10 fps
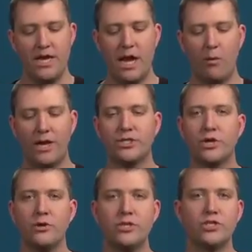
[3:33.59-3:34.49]
Now, when I
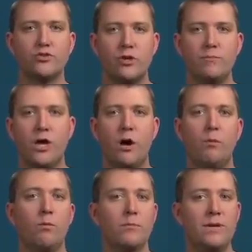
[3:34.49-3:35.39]
turn this trim knob,
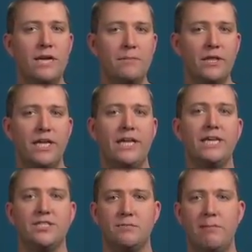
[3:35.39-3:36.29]
what we're manipulating
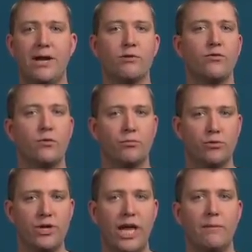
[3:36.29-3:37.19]
is the microphone
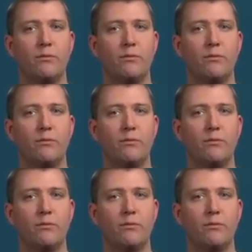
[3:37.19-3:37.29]
preamp.